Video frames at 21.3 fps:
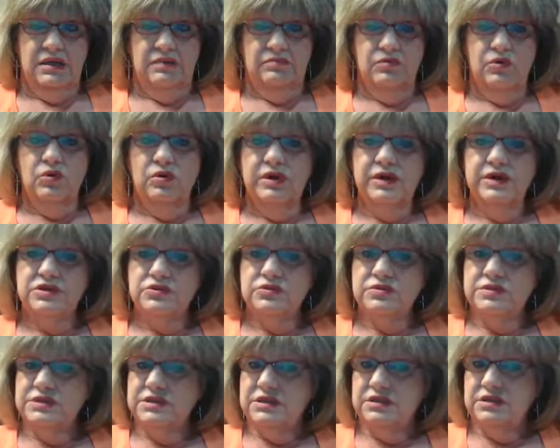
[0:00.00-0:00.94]
more
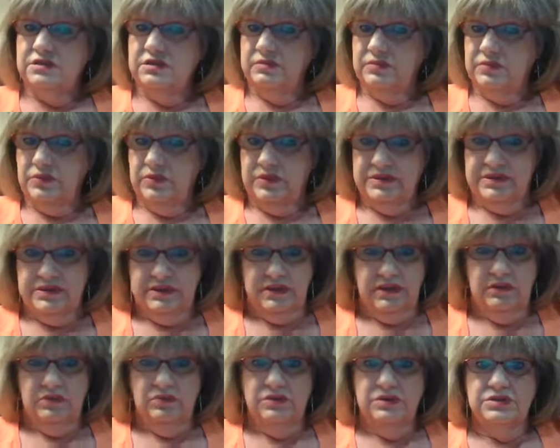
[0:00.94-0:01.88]
interested in the boys than
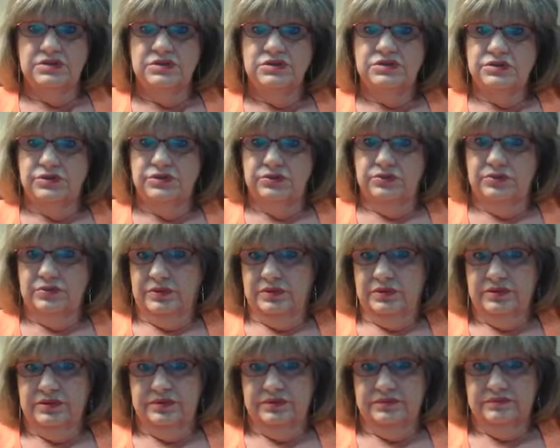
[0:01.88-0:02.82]
I was
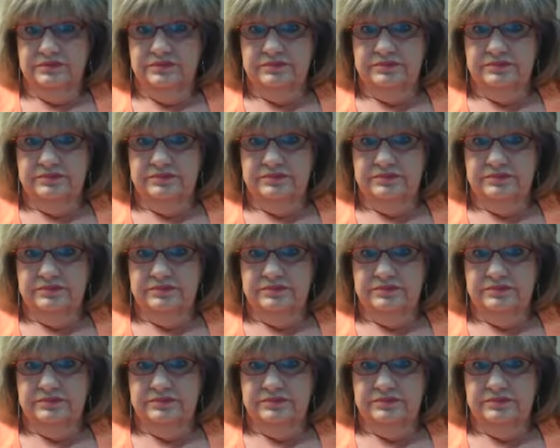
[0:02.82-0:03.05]
schoolwork.